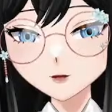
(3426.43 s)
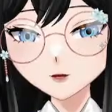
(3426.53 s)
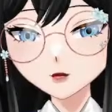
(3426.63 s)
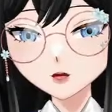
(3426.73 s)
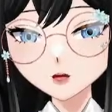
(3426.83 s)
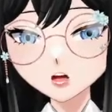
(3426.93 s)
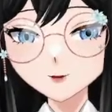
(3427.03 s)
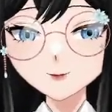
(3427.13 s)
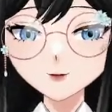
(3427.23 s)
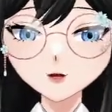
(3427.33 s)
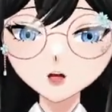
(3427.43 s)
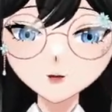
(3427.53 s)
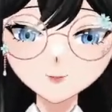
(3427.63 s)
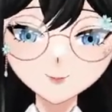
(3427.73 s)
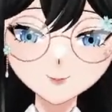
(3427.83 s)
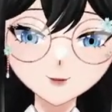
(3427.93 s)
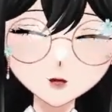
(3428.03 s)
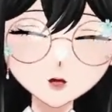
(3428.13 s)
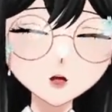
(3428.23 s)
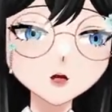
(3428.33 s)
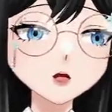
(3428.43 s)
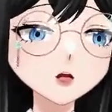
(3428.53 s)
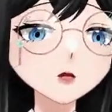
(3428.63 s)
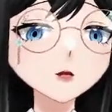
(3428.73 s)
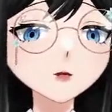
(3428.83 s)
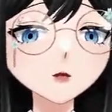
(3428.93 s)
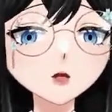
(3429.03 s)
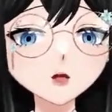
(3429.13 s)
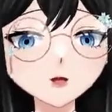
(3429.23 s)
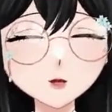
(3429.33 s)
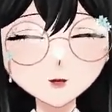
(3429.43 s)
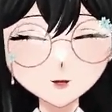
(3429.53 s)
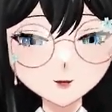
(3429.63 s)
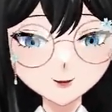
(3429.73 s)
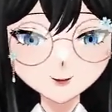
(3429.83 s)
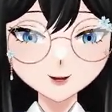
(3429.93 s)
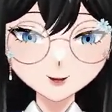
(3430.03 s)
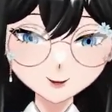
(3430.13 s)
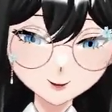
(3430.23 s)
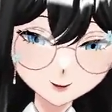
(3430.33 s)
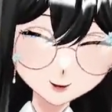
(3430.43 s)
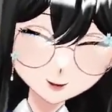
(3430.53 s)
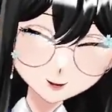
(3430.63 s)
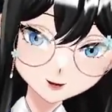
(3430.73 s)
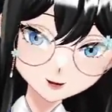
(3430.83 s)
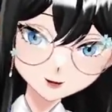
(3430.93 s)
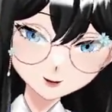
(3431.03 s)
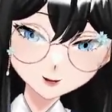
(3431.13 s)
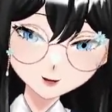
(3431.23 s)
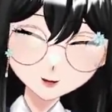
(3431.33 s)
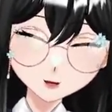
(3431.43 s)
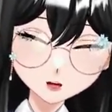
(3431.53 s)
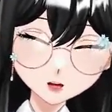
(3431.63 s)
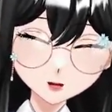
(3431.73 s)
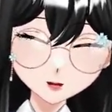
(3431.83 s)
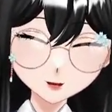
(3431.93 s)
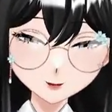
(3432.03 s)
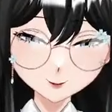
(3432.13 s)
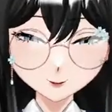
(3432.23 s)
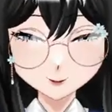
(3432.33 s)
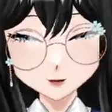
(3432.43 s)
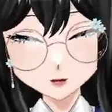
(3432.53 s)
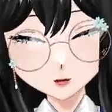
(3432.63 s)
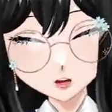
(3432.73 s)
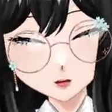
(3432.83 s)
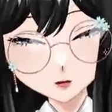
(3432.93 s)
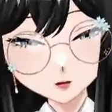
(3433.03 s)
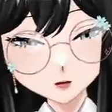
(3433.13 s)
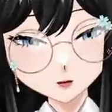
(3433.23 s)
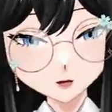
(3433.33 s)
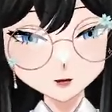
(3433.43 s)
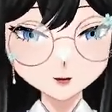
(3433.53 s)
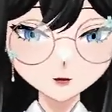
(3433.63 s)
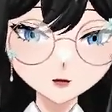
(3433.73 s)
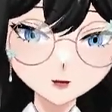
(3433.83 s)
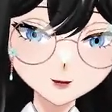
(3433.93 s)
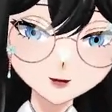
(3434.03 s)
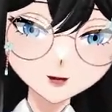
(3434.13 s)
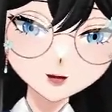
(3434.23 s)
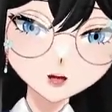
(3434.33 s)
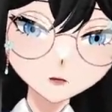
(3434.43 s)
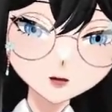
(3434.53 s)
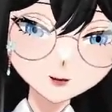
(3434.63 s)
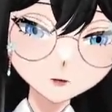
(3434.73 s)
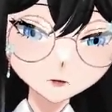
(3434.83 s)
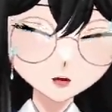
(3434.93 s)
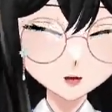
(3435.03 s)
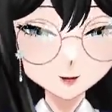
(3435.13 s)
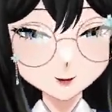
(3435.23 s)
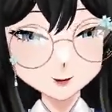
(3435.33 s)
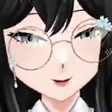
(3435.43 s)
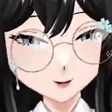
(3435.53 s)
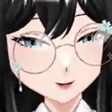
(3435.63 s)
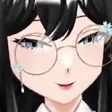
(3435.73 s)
And after that, literally to assess the intestinal barrier function, you can use the LPS blood test.